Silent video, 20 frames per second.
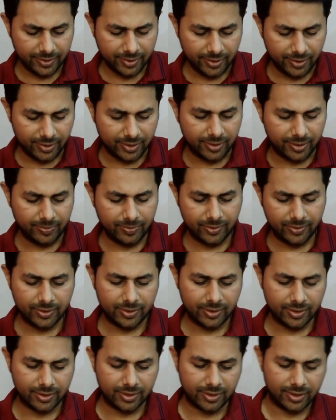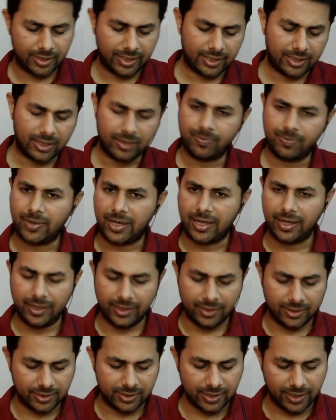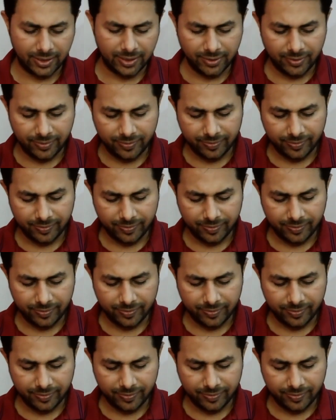of, take that pi inside,